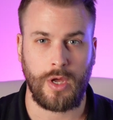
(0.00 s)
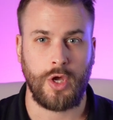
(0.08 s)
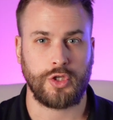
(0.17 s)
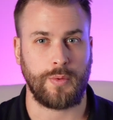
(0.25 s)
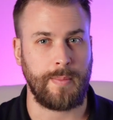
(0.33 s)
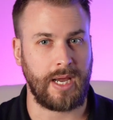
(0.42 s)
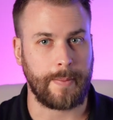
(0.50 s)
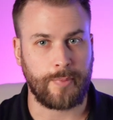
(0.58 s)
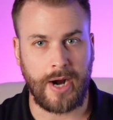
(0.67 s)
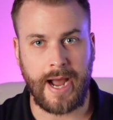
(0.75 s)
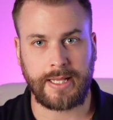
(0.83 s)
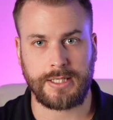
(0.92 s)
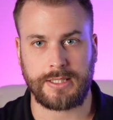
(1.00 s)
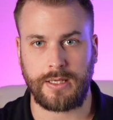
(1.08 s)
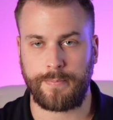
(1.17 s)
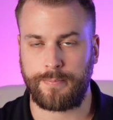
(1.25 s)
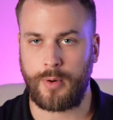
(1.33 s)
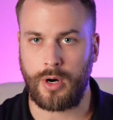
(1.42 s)
So we make a practice
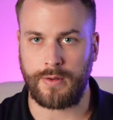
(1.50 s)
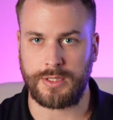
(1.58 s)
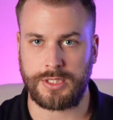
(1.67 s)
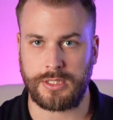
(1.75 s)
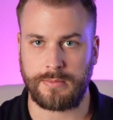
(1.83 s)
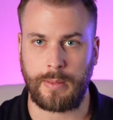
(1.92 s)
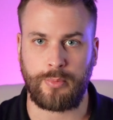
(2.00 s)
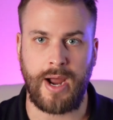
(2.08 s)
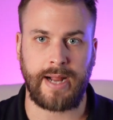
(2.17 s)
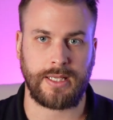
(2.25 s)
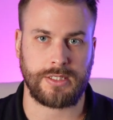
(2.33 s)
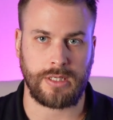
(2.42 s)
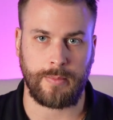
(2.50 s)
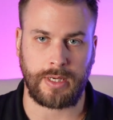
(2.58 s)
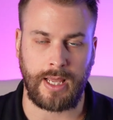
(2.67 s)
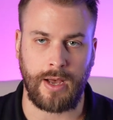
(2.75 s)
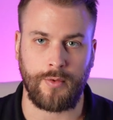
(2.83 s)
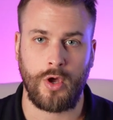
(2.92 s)
part of the system, a practice sub
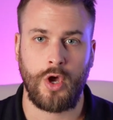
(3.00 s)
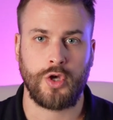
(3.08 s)
account,